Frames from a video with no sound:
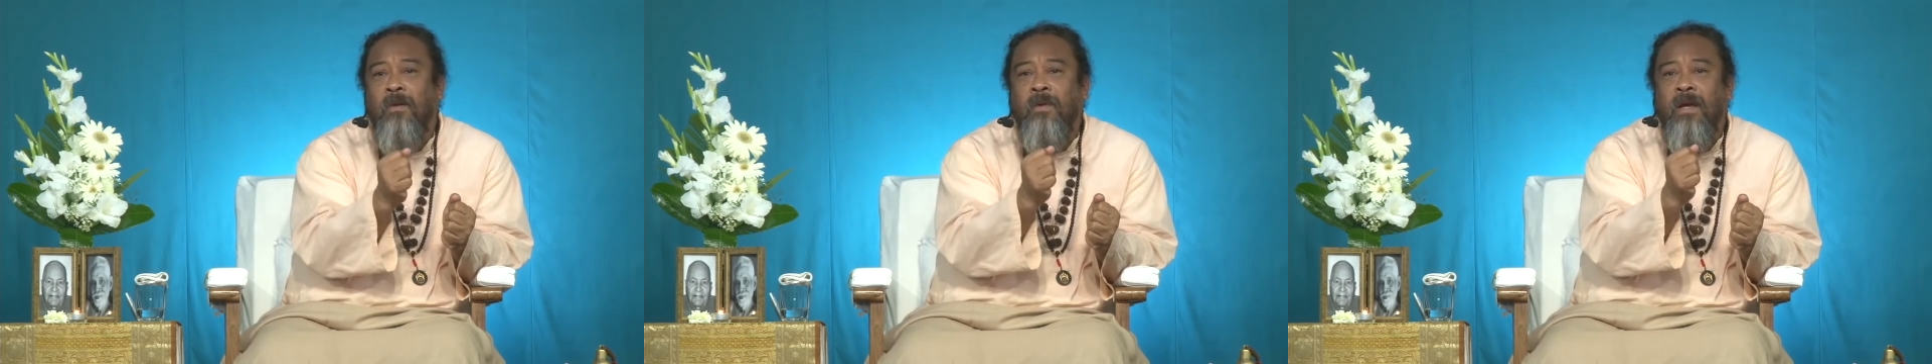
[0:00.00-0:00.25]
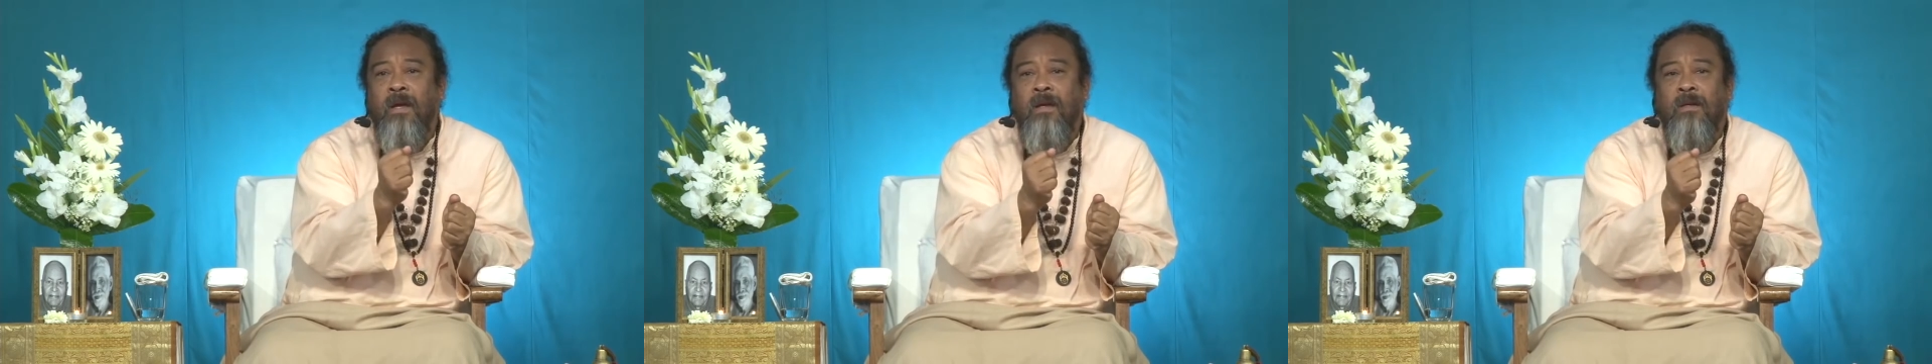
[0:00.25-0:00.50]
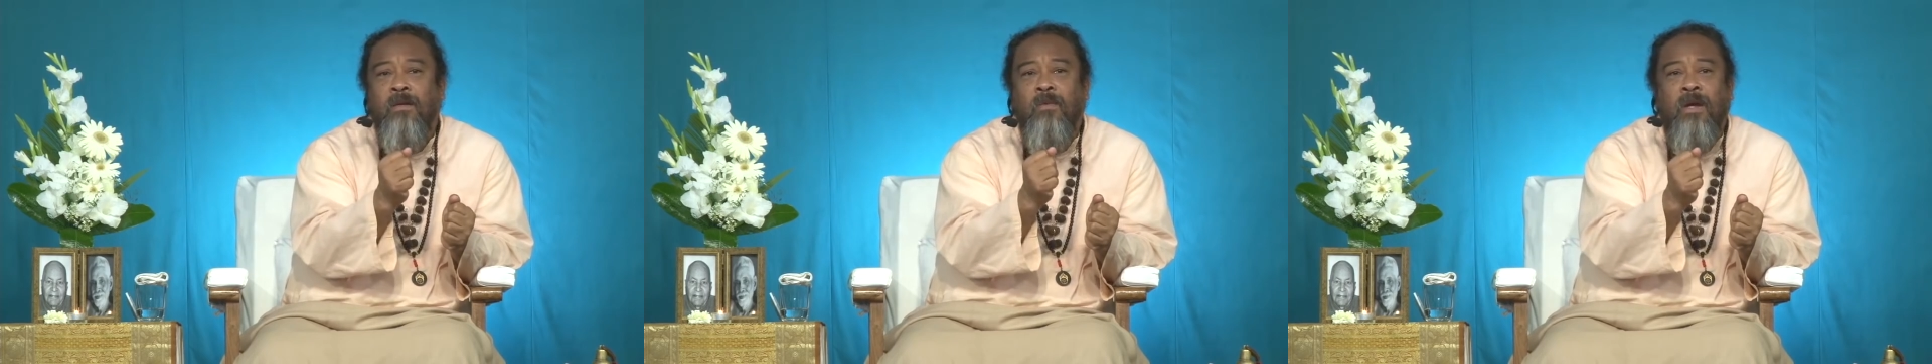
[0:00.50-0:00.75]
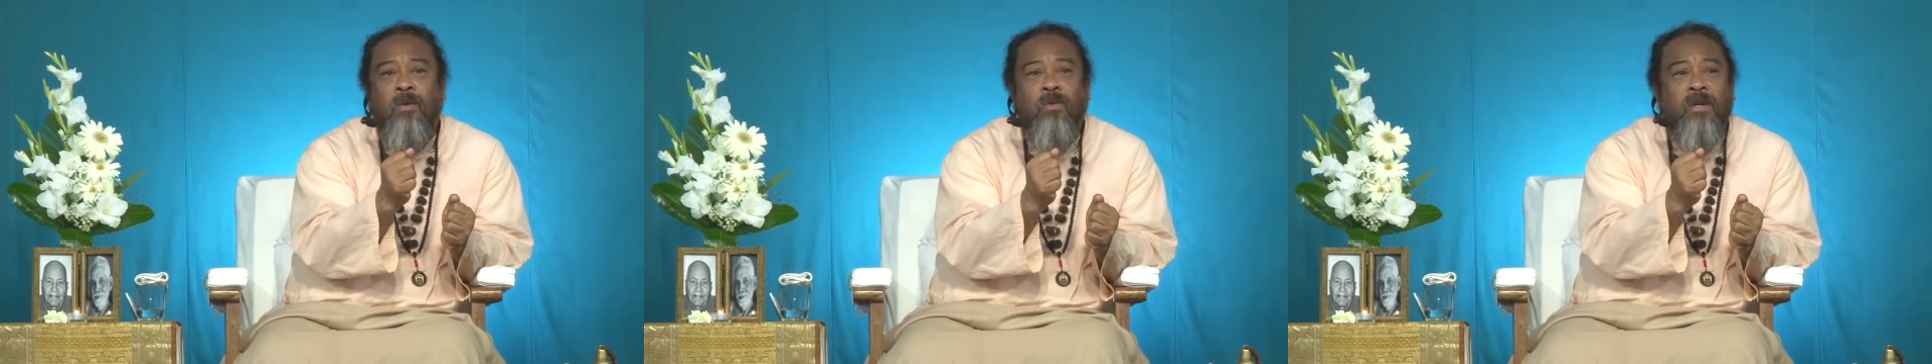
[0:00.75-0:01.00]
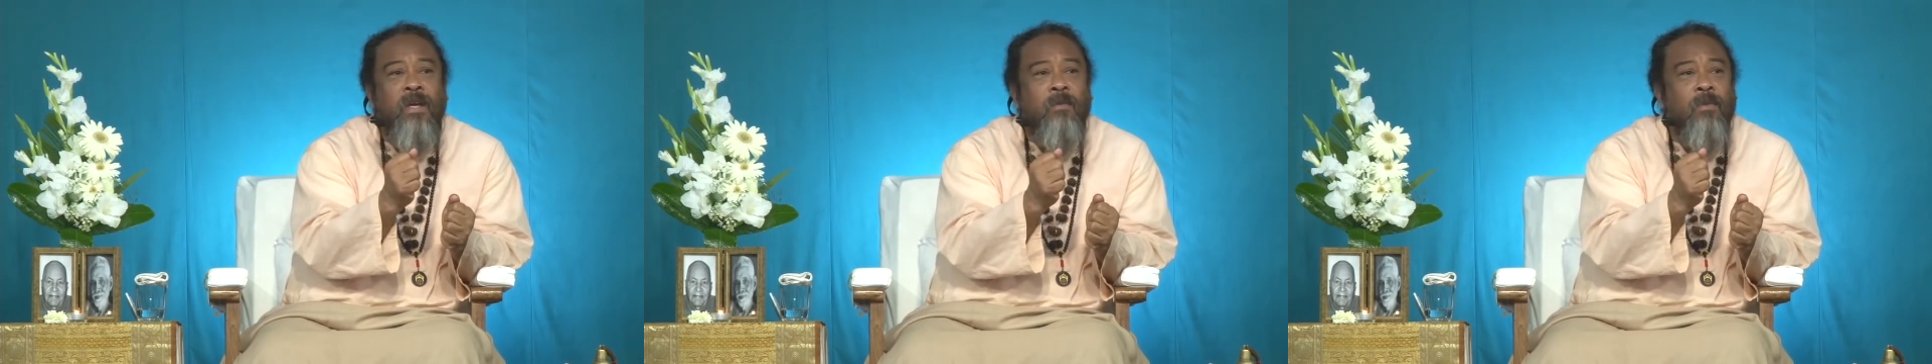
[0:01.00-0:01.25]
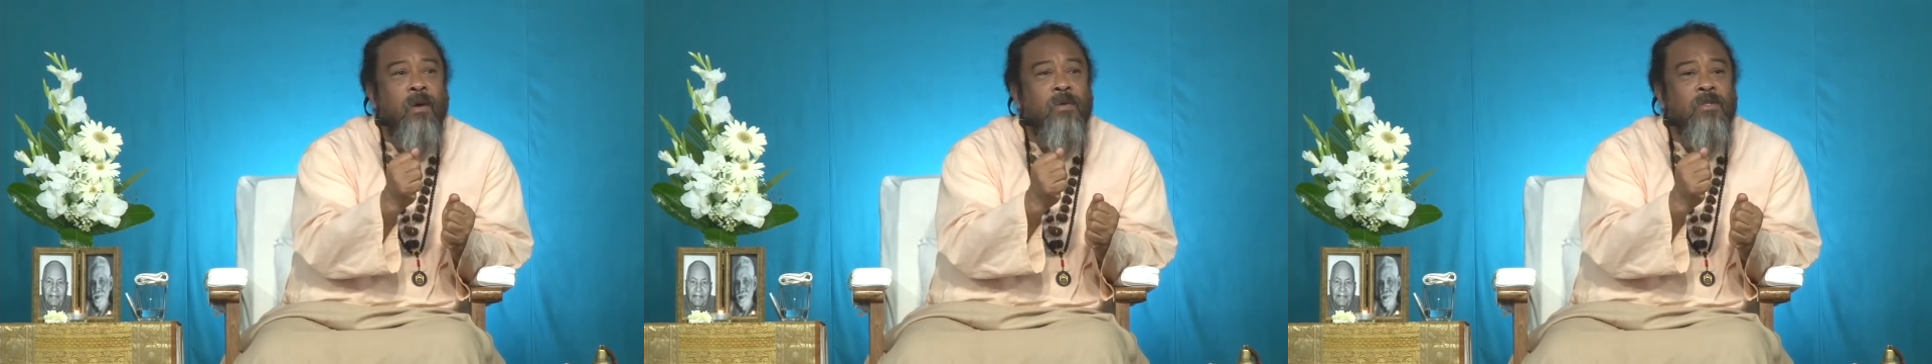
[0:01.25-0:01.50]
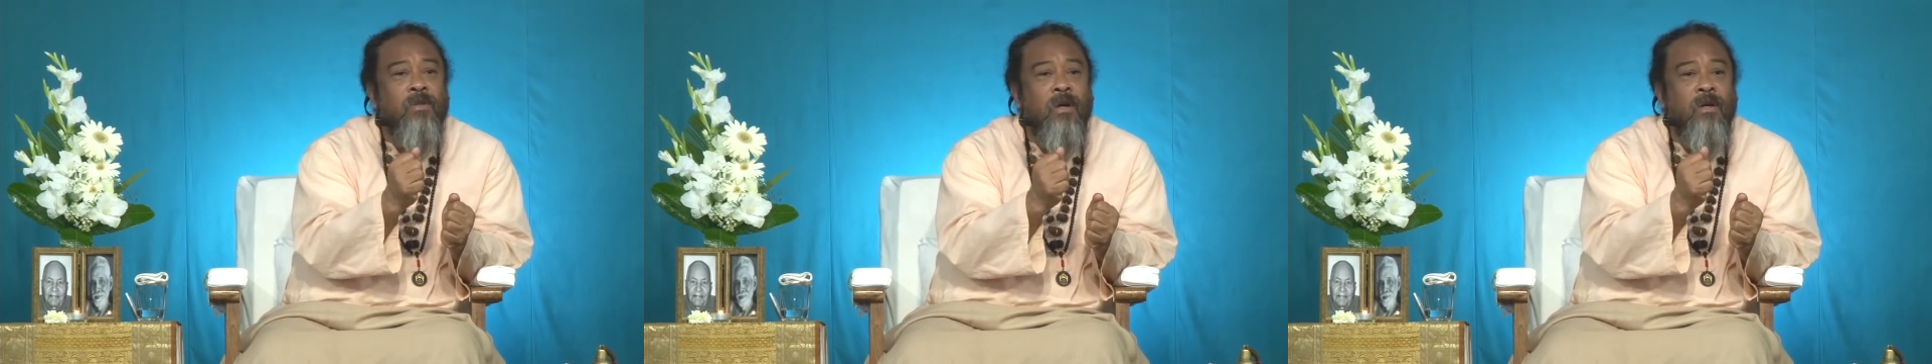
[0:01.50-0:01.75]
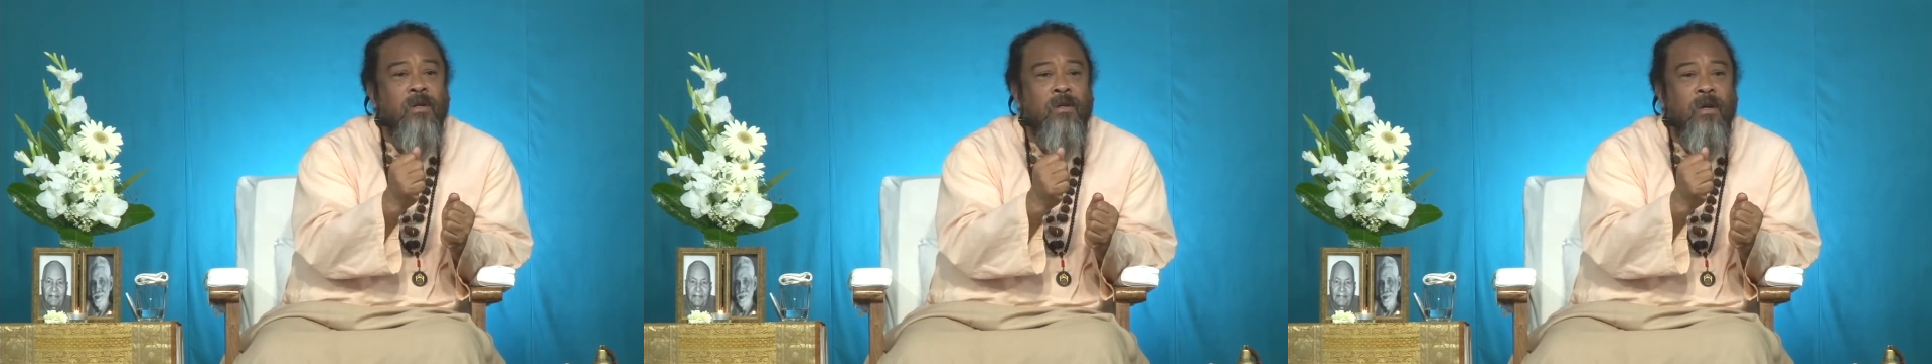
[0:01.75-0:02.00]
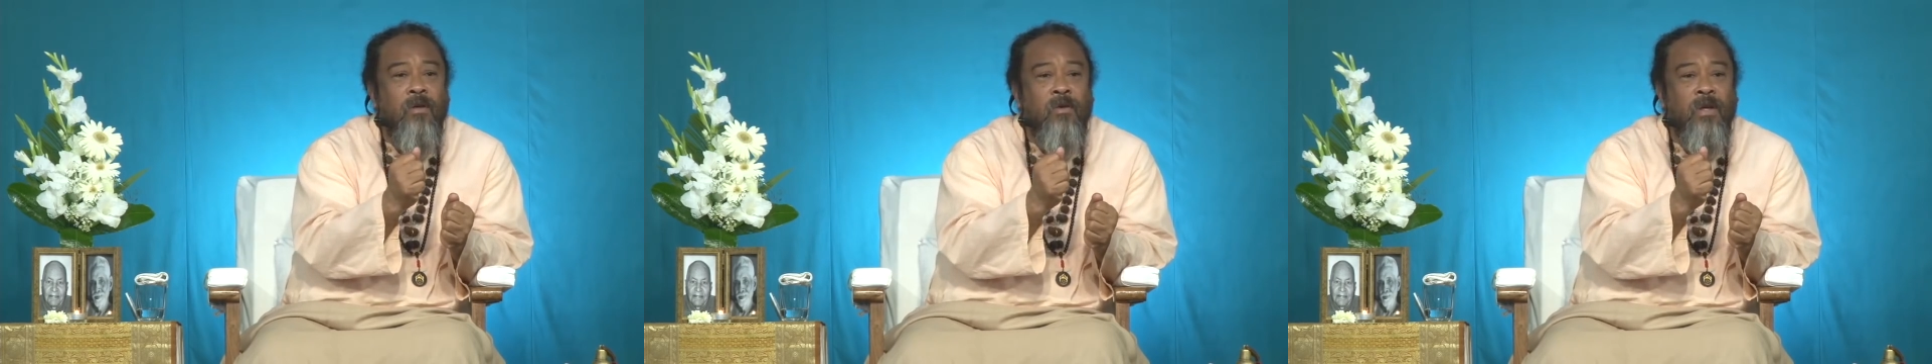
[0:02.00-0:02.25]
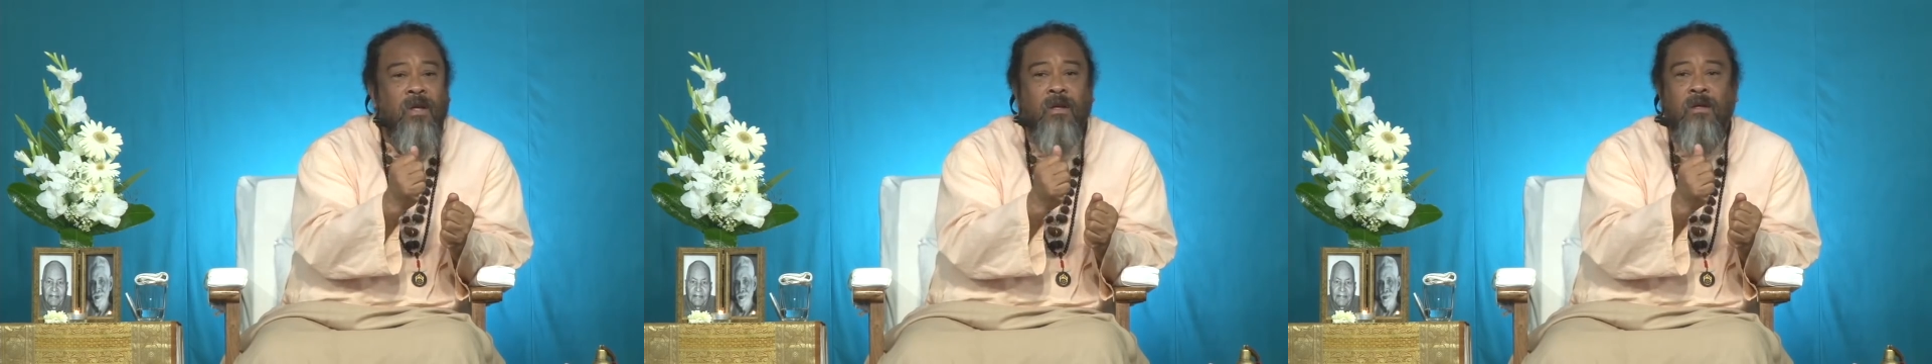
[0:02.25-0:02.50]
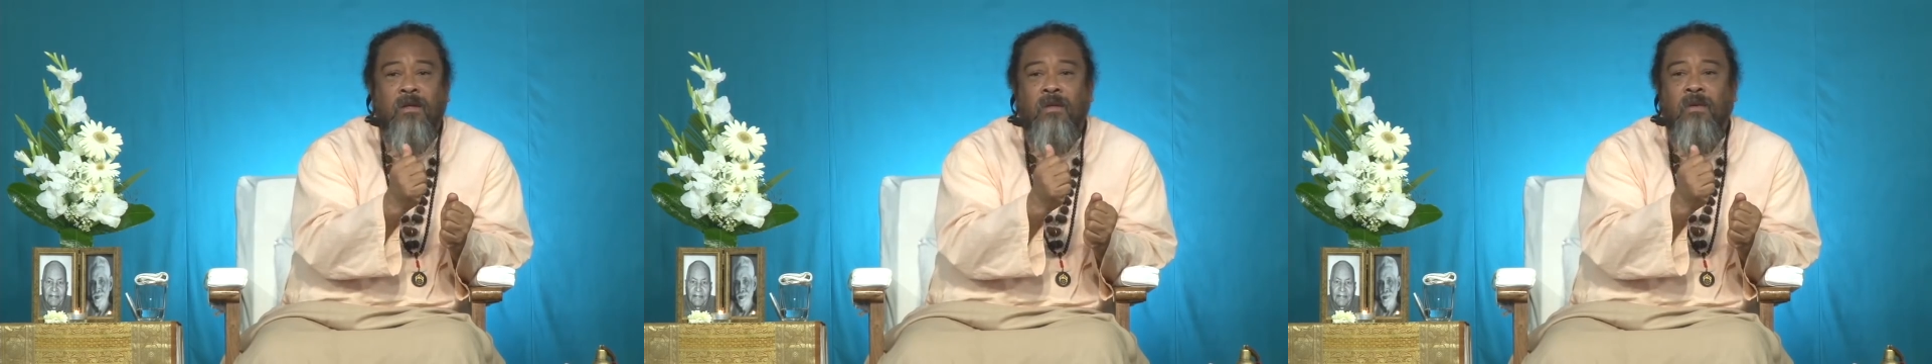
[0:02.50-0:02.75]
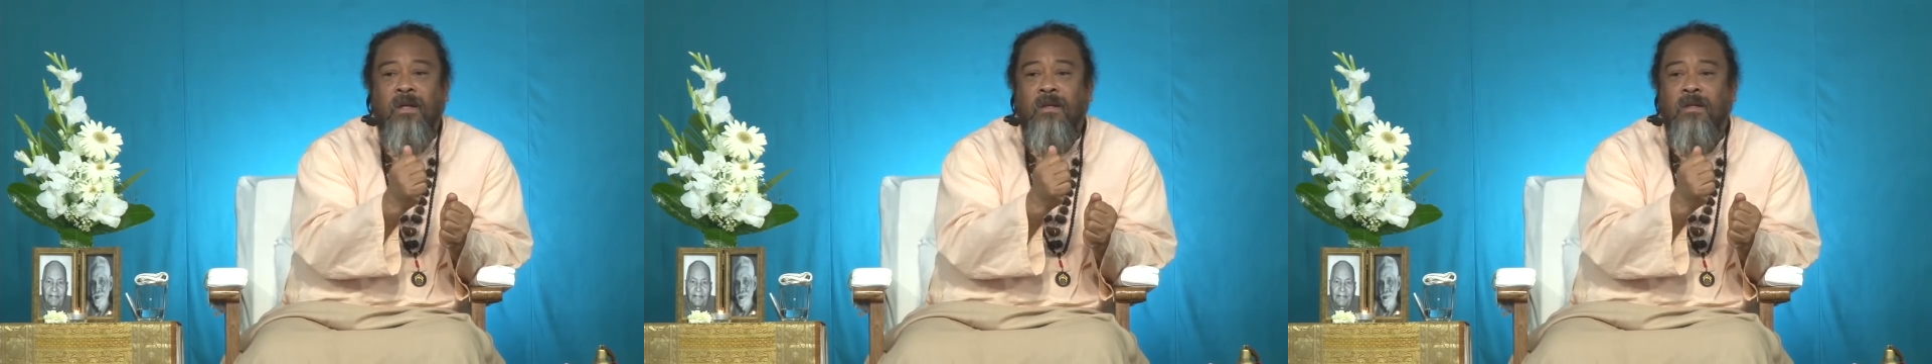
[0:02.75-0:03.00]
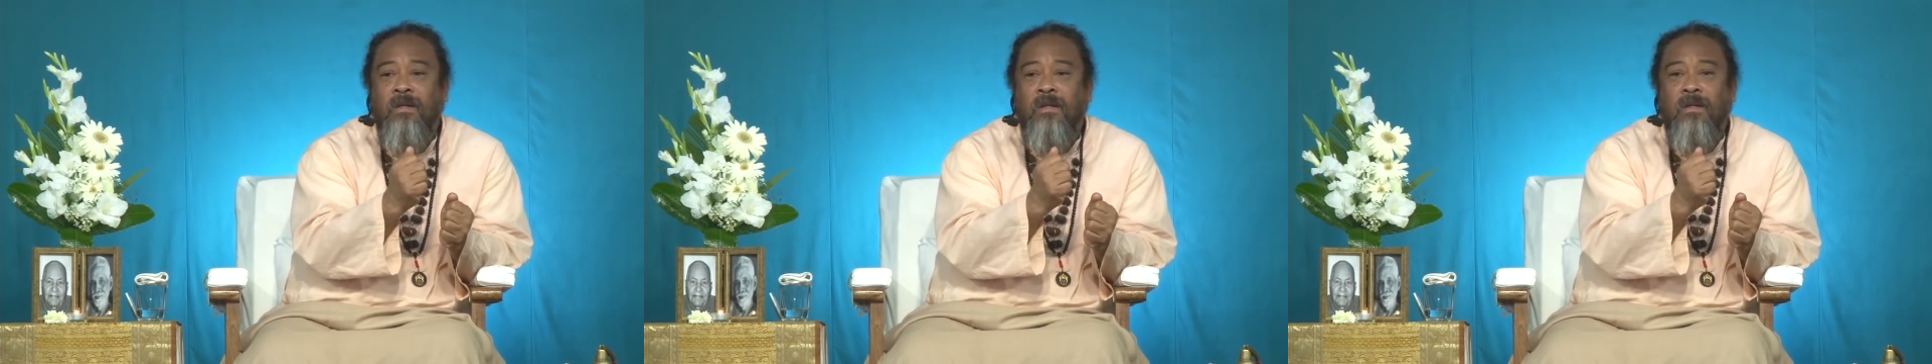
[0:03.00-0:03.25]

the way, the one who came? I was talking. Are you here, the one?